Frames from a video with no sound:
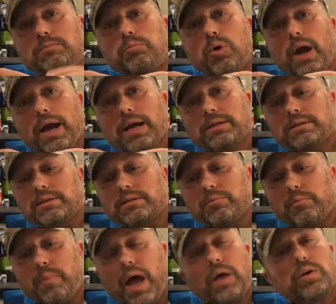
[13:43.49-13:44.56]
Brass is
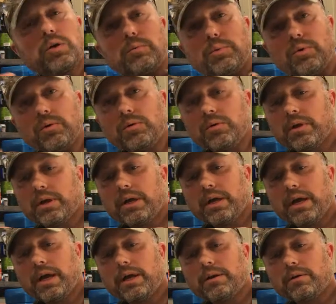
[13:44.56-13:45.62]
malleable,
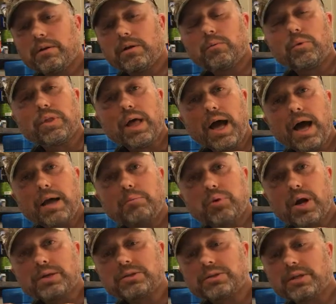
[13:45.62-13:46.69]
and with high
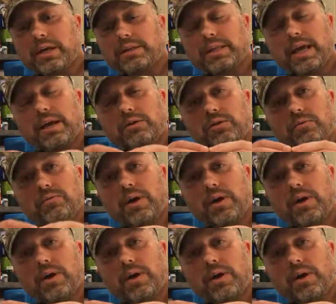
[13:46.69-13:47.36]
pressures like that,